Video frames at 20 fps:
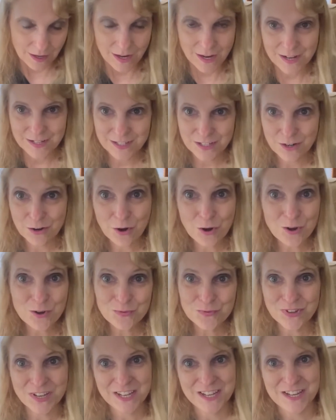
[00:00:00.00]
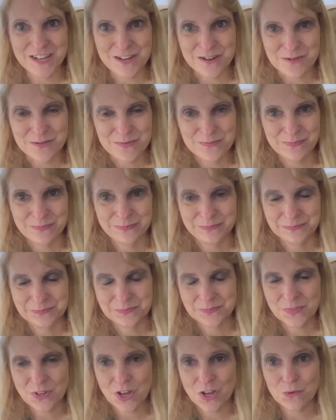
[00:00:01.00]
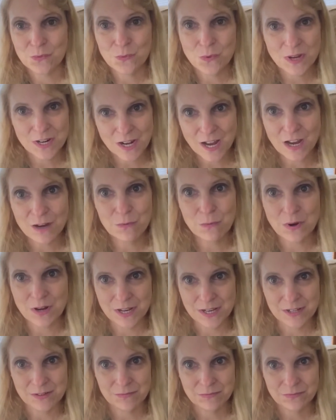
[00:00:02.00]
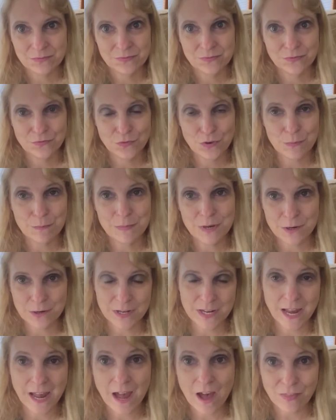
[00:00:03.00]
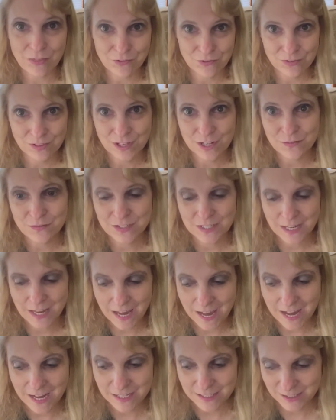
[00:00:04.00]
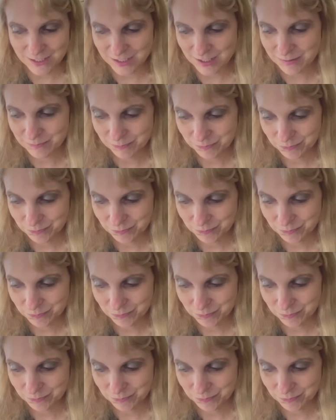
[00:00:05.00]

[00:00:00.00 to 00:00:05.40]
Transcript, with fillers: I did a whole video on what I won from Mary Catherine Loves Cats.